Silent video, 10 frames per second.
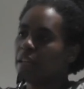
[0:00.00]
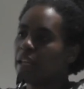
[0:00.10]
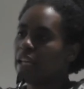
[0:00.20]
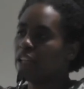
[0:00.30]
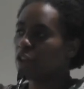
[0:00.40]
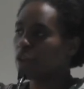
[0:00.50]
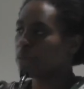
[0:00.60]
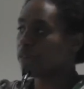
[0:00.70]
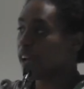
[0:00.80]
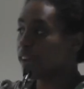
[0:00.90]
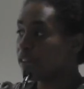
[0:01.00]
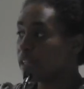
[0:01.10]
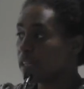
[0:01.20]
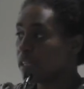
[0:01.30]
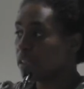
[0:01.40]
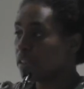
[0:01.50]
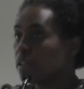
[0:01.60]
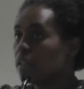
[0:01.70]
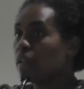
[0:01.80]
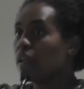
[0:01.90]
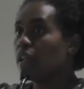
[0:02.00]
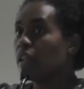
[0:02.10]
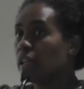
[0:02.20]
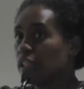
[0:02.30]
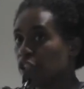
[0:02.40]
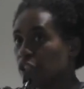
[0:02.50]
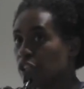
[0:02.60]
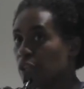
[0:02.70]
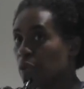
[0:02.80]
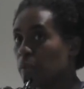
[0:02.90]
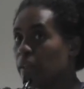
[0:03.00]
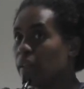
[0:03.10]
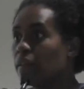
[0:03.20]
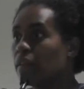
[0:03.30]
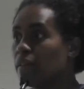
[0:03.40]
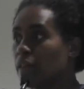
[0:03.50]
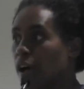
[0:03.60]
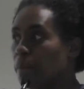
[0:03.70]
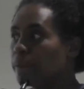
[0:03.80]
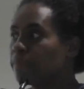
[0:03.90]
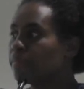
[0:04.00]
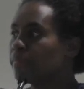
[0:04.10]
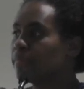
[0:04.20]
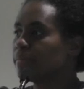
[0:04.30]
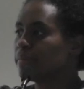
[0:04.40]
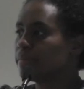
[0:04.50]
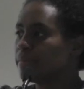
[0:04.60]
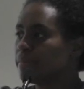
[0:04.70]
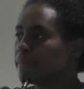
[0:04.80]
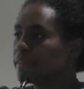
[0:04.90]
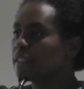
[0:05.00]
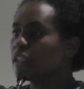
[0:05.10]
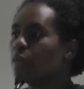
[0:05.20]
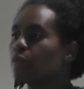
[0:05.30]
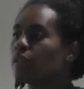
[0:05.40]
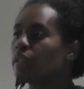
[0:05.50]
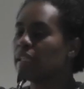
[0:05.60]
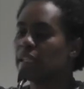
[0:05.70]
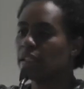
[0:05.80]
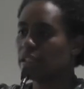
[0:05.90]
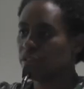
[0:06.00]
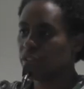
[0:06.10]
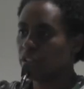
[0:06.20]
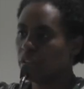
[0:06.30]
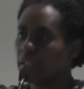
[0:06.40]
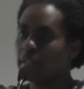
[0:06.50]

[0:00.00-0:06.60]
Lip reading: In terms of Africa, Nigerian women, top. Some ridiculous figure like